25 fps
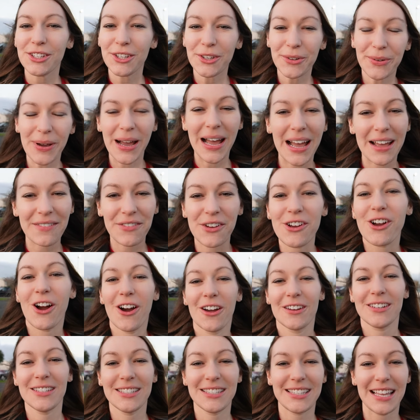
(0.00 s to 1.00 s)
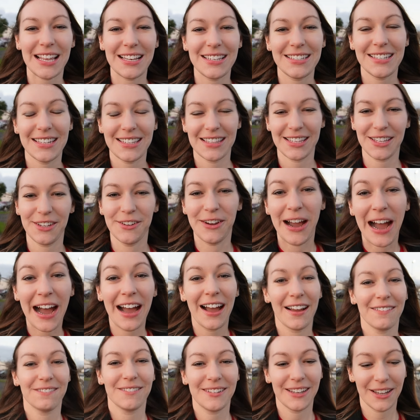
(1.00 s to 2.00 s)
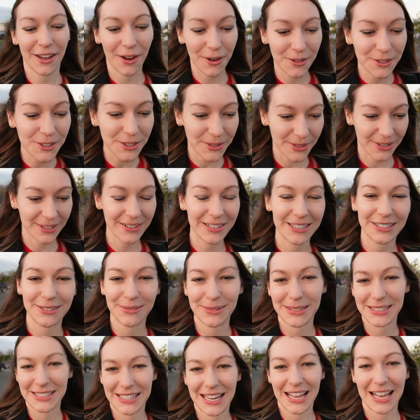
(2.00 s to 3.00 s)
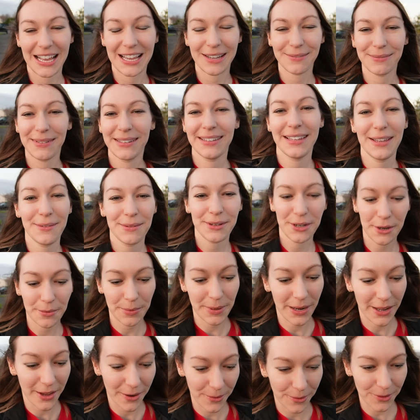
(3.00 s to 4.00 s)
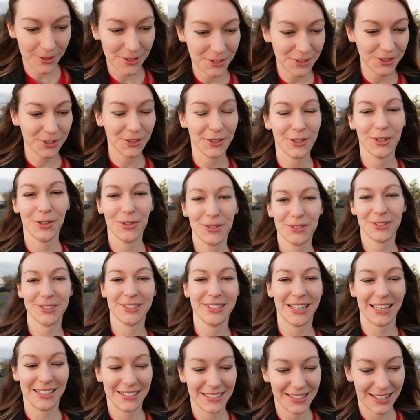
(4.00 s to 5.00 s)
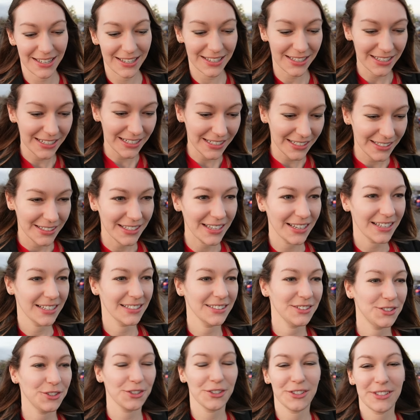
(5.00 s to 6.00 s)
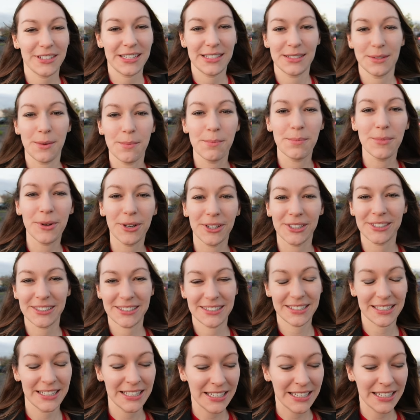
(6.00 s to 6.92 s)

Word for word: you have a garden centre that you have to go to at Christmas time? Let me know below, what's your local centre that just is a must